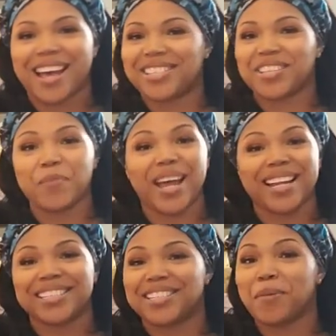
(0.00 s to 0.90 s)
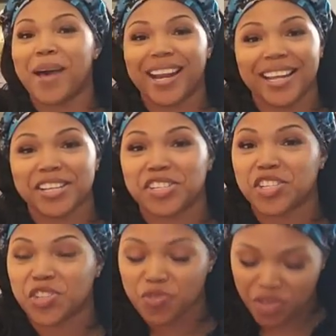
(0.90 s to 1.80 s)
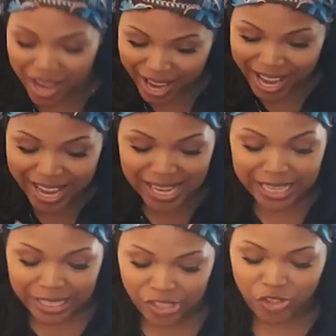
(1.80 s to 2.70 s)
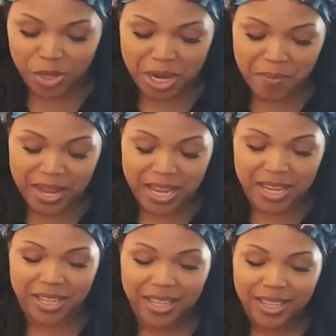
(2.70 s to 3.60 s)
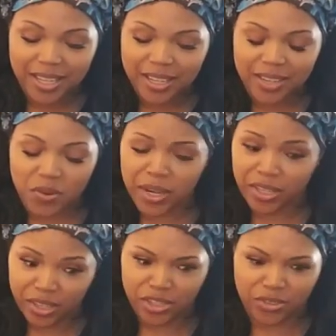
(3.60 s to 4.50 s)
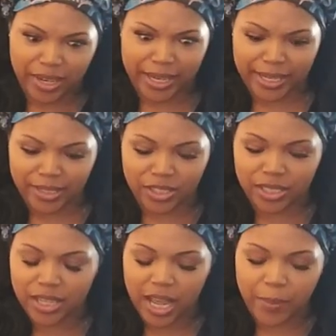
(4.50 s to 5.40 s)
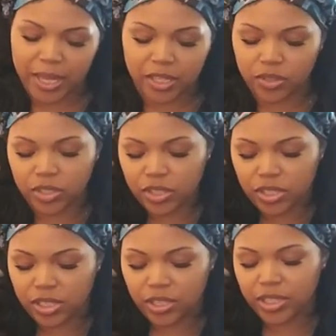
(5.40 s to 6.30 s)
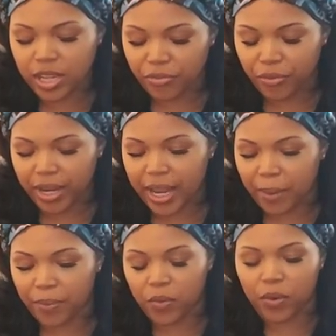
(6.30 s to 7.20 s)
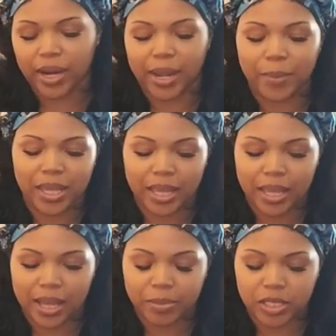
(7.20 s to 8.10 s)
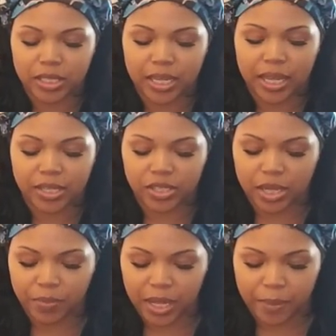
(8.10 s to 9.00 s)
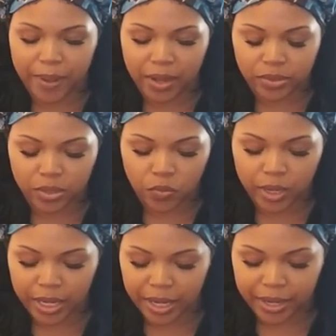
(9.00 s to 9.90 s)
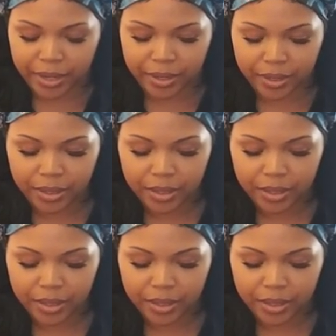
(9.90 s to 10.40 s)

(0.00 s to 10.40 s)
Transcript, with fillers: Somebody, somebody is strange. You hear me? Or you're strange. I mean, you're, different, Capricorn. I mean, I'm just saying, it's something about someone here